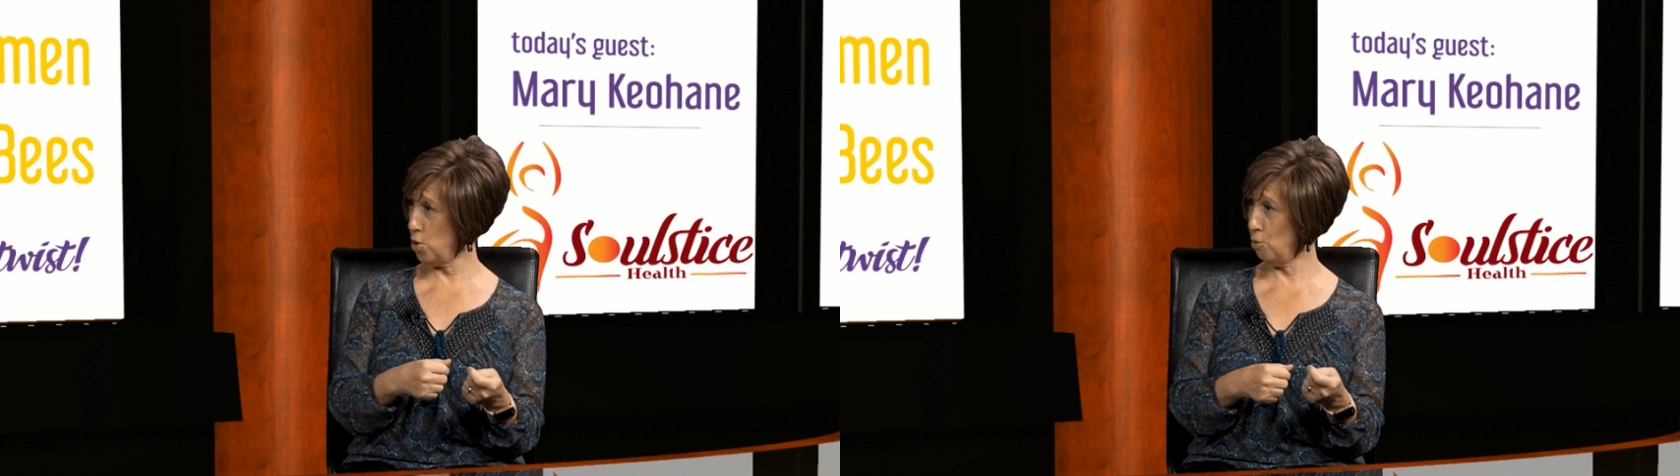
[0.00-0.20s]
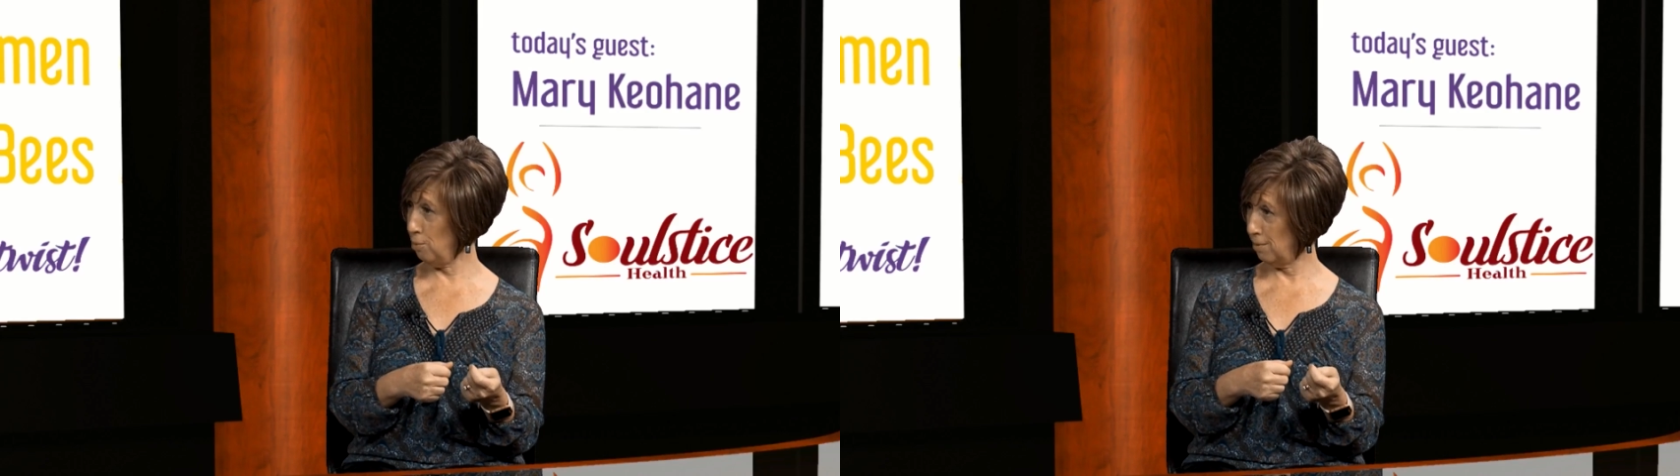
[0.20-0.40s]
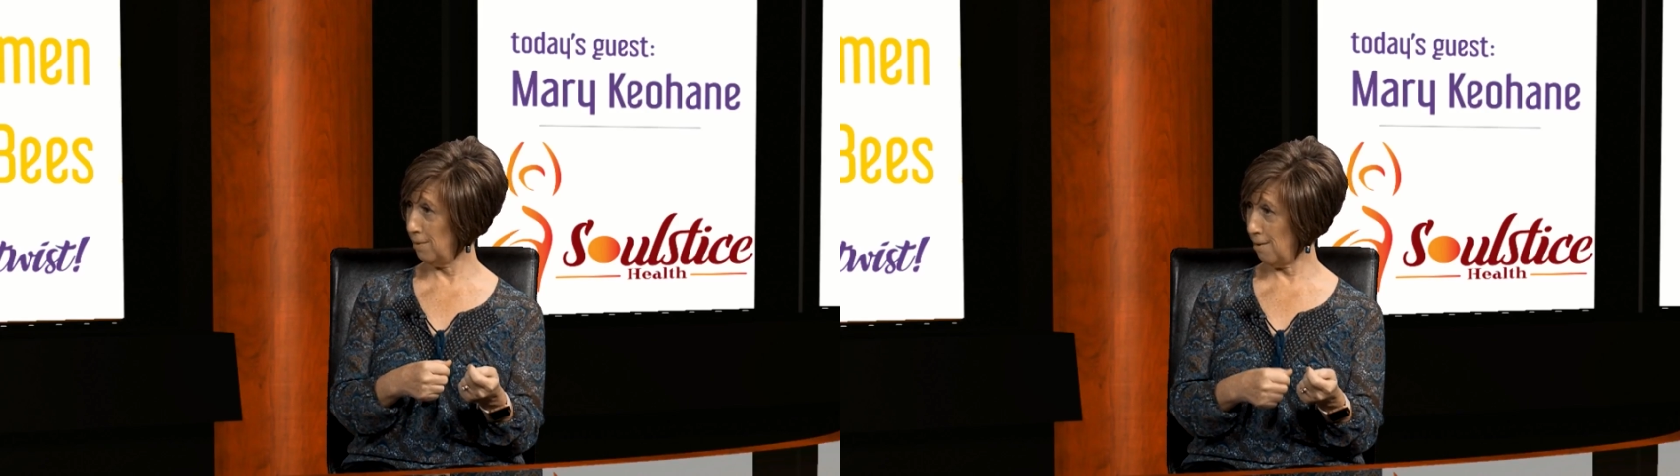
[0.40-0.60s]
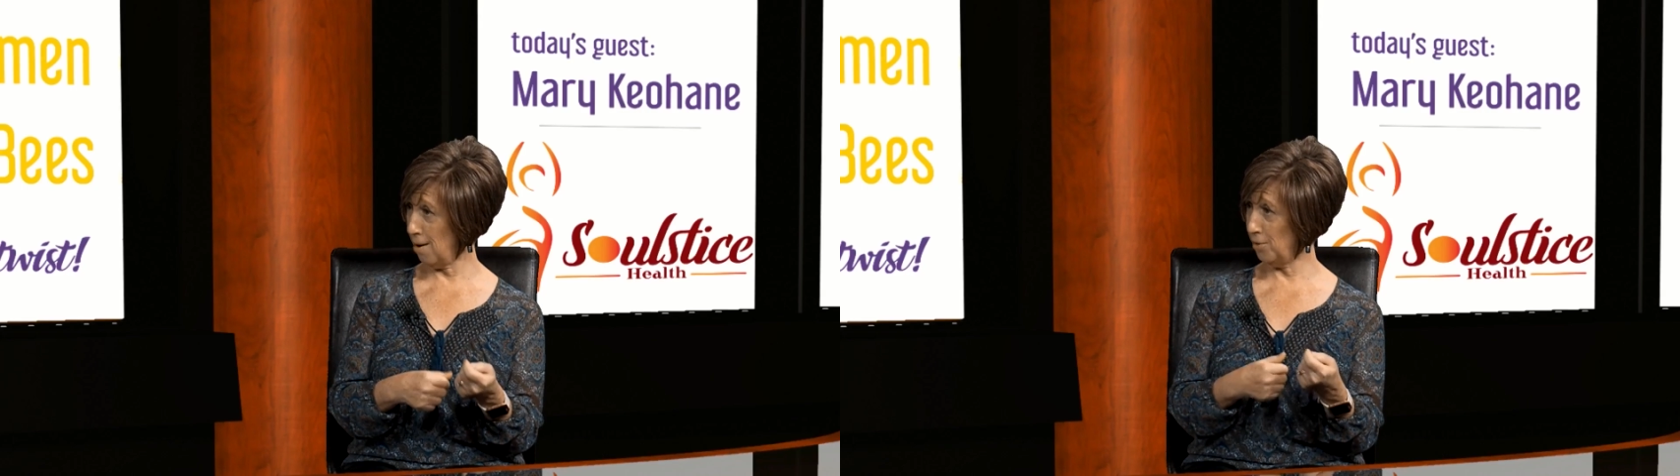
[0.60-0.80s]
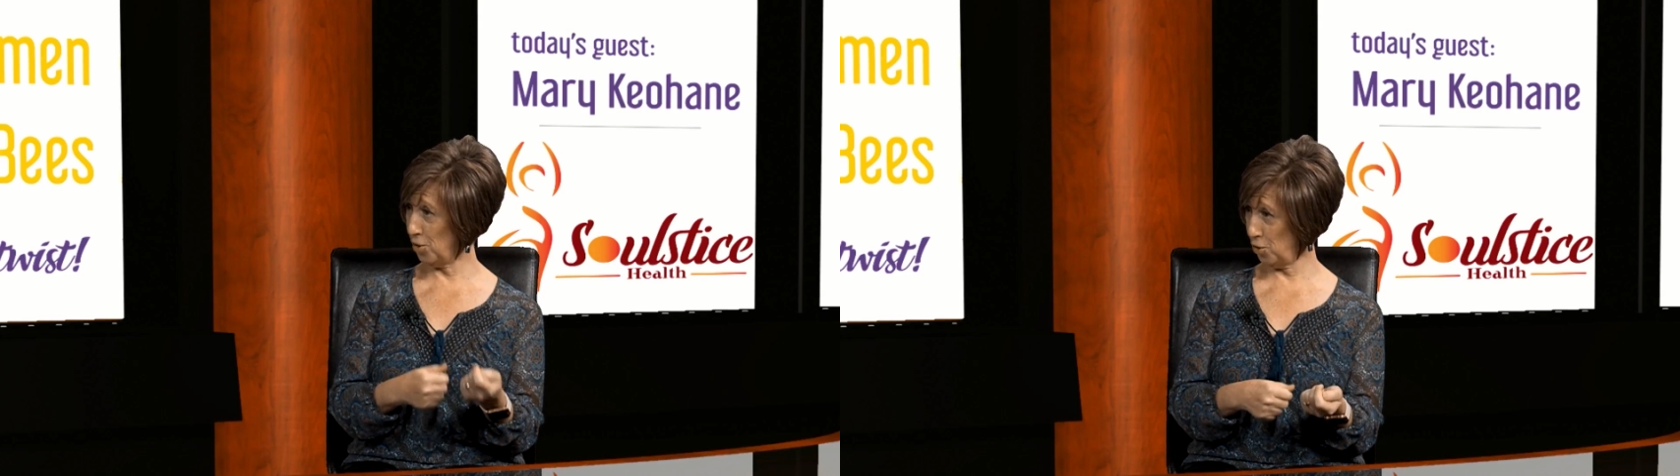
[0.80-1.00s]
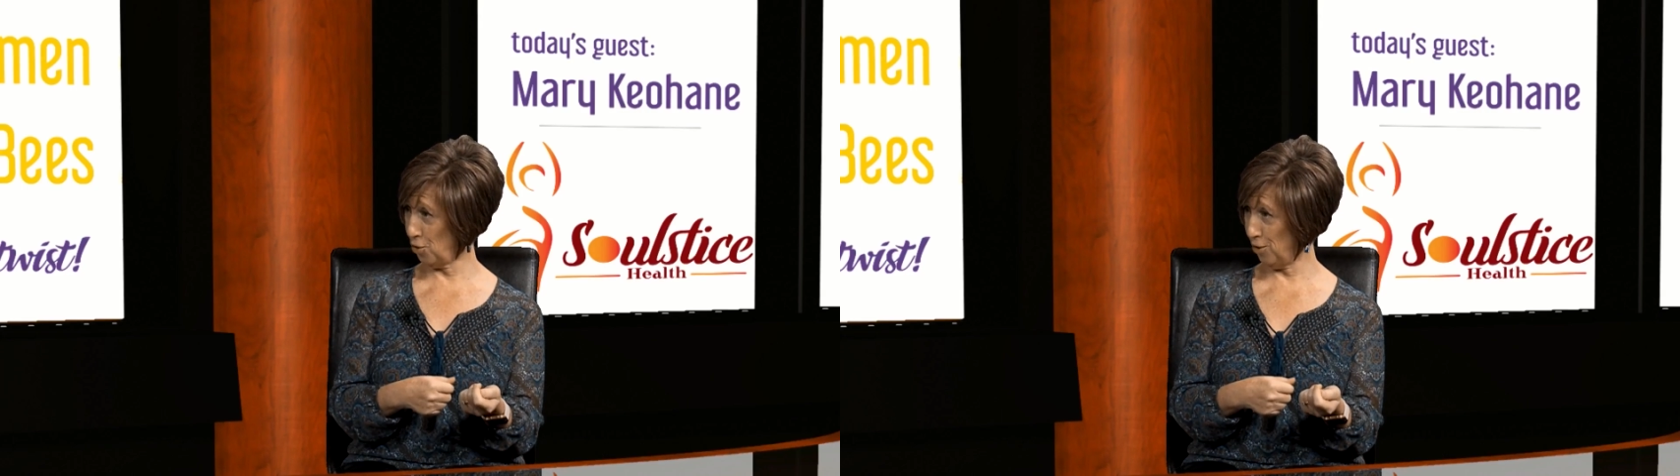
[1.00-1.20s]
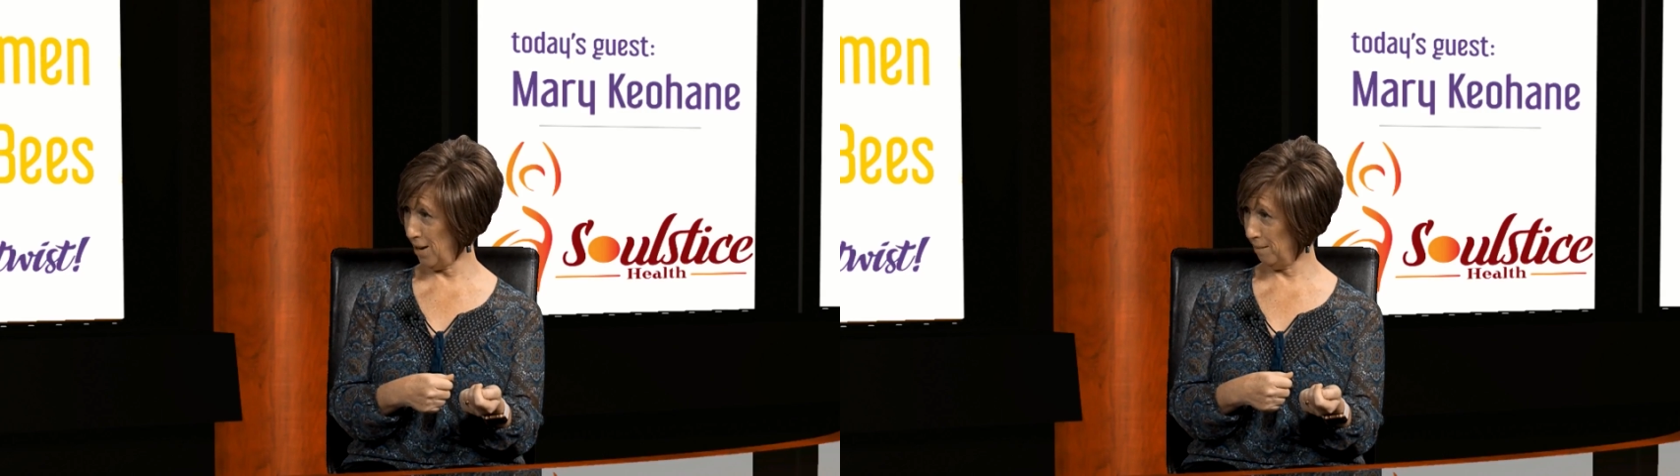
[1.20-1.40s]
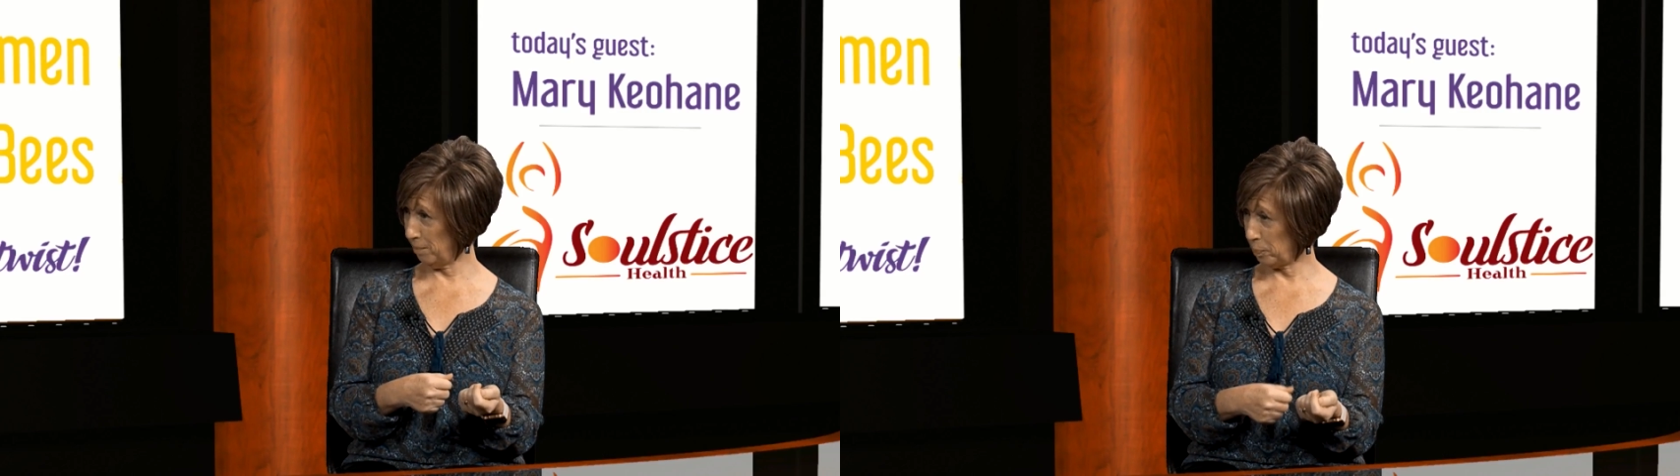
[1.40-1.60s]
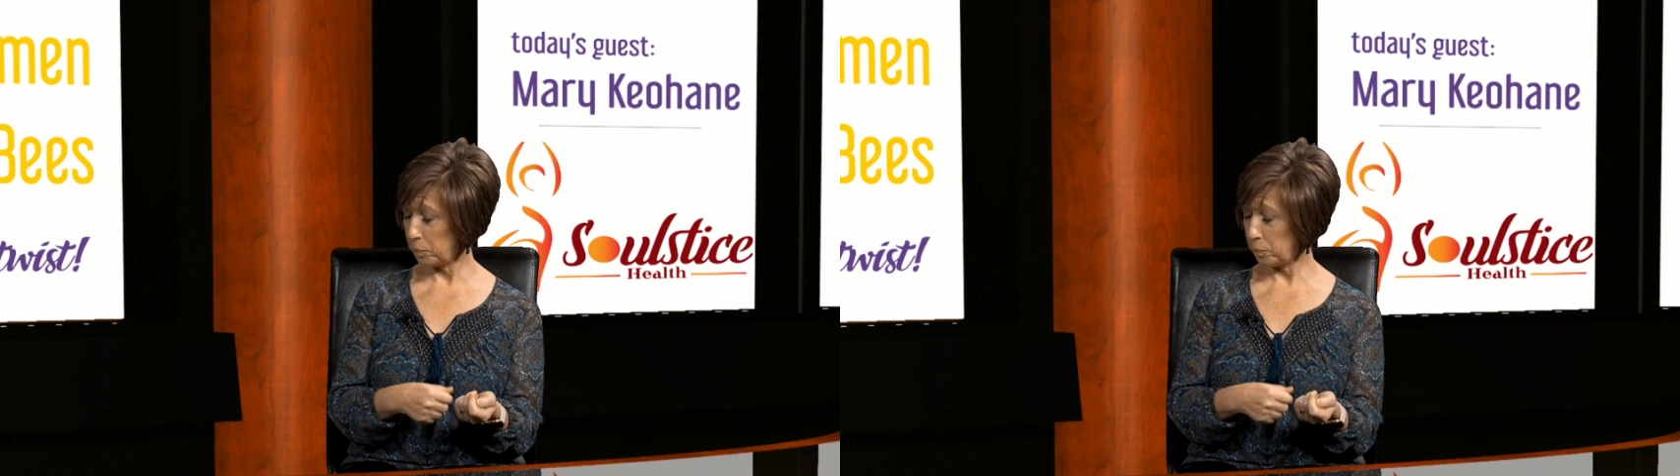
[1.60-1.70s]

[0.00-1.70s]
you on this journey,